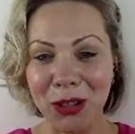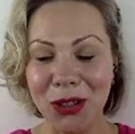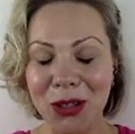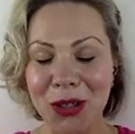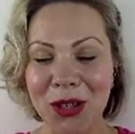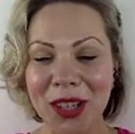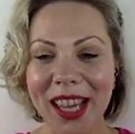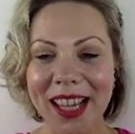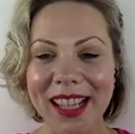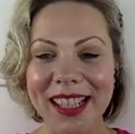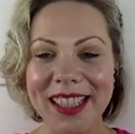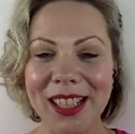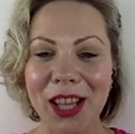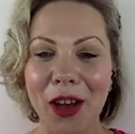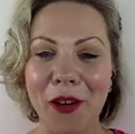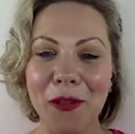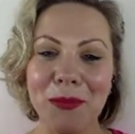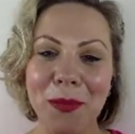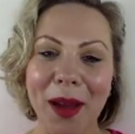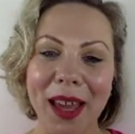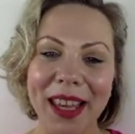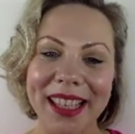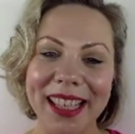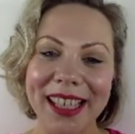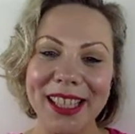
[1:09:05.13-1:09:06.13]
and do get yourself
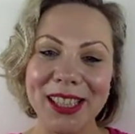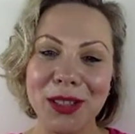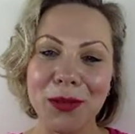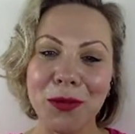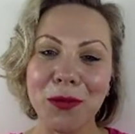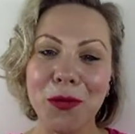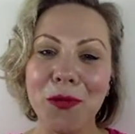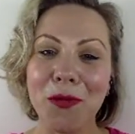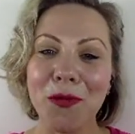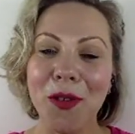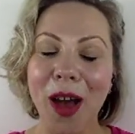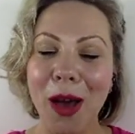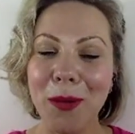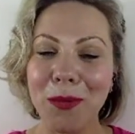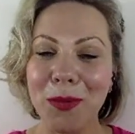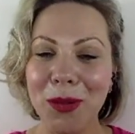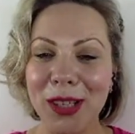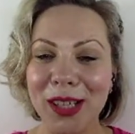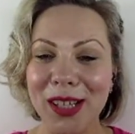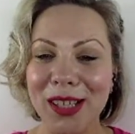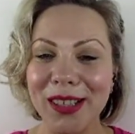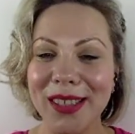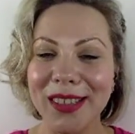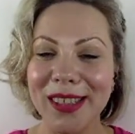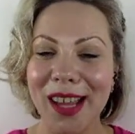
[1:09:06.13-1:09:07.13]
making some
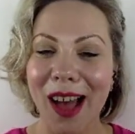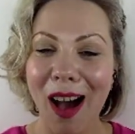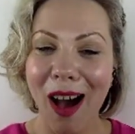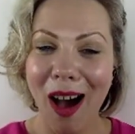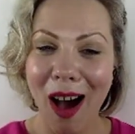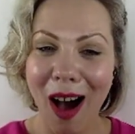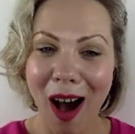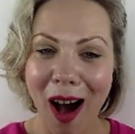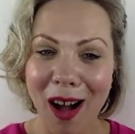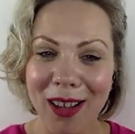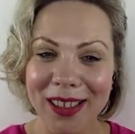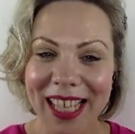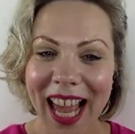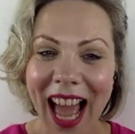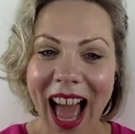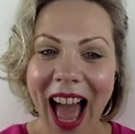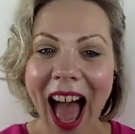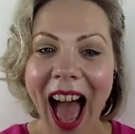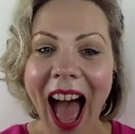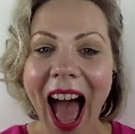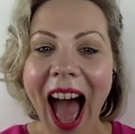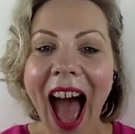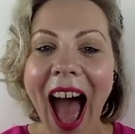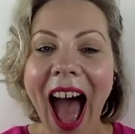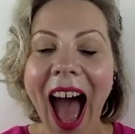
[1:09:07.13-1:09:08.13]
fabulous art.
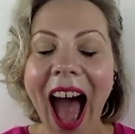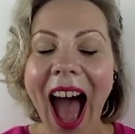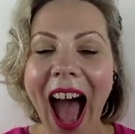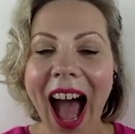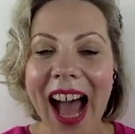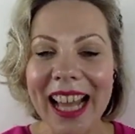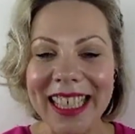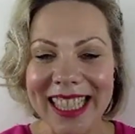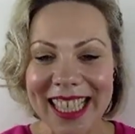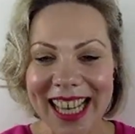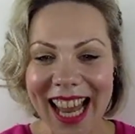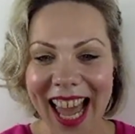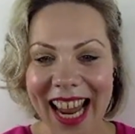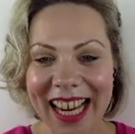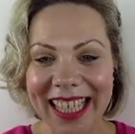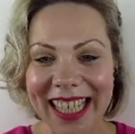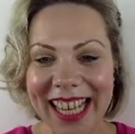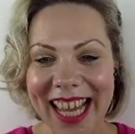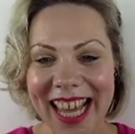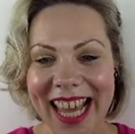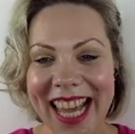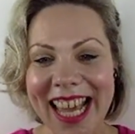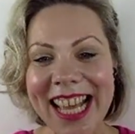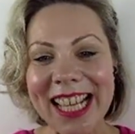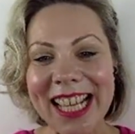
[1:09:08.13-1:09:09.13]
Adelaide,
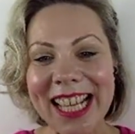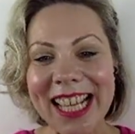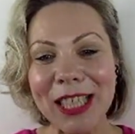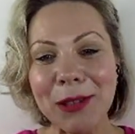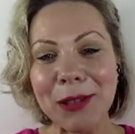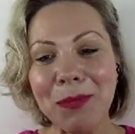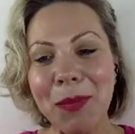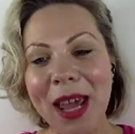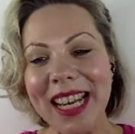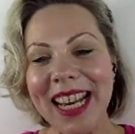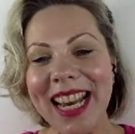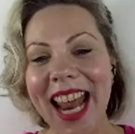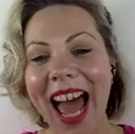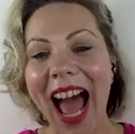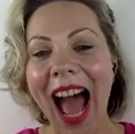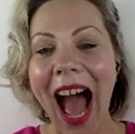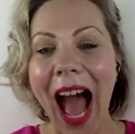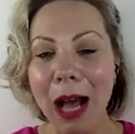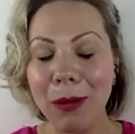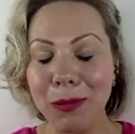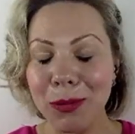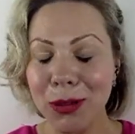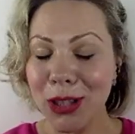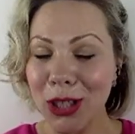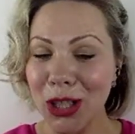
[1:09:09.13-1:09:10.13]
it's been an
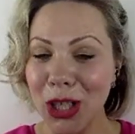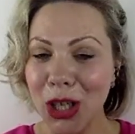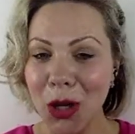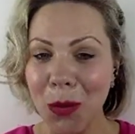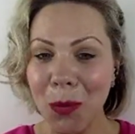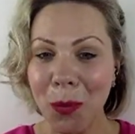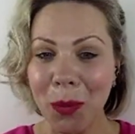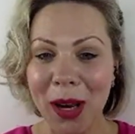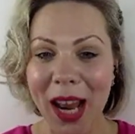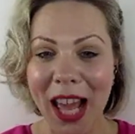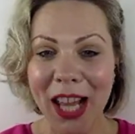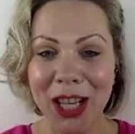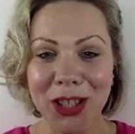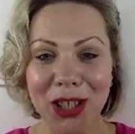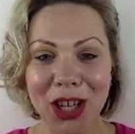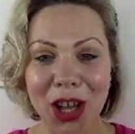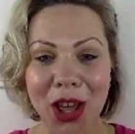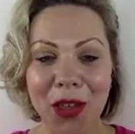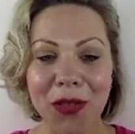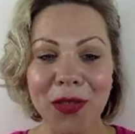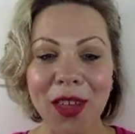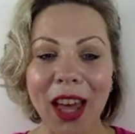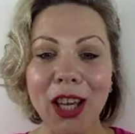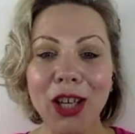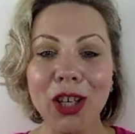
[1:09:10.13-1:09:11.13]
absolute pleasure.
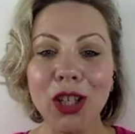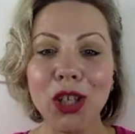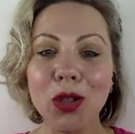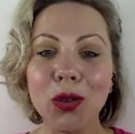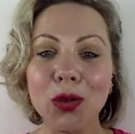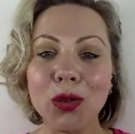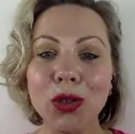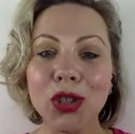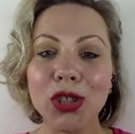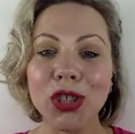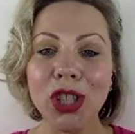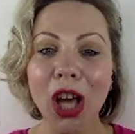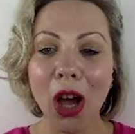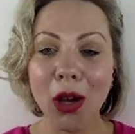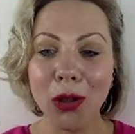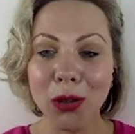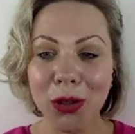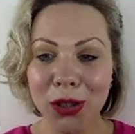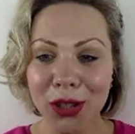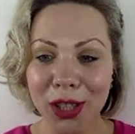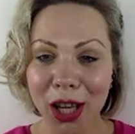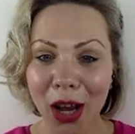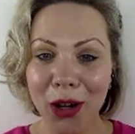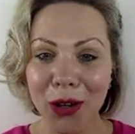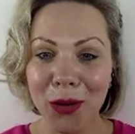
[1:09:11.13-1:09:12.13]
Thank you so
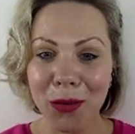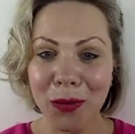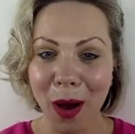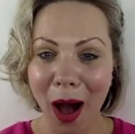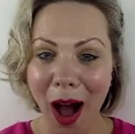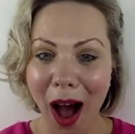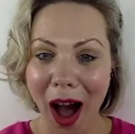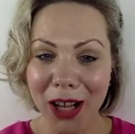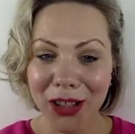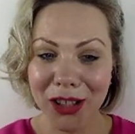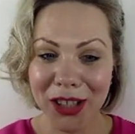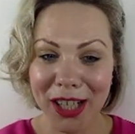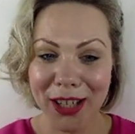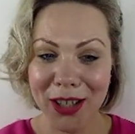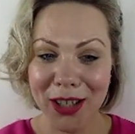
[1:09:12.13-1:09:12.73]
much.